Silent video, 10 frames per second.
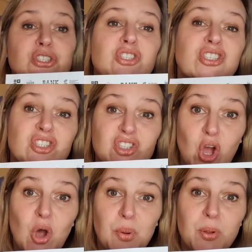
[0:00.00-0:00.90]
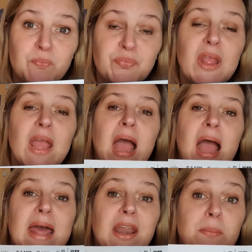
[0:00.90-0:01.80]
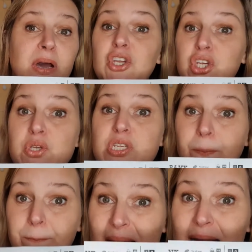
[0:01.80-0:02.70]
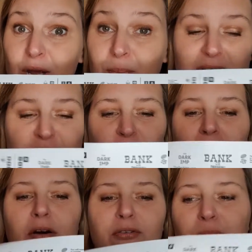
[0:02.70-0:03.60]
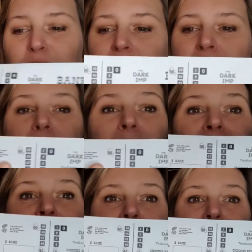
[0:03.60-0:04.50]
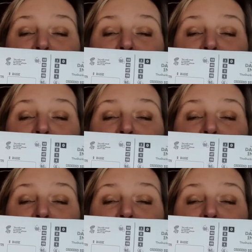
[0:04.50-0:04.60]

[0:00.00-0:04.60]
to stop, and I might choose to bank my 12 and put it in the bank.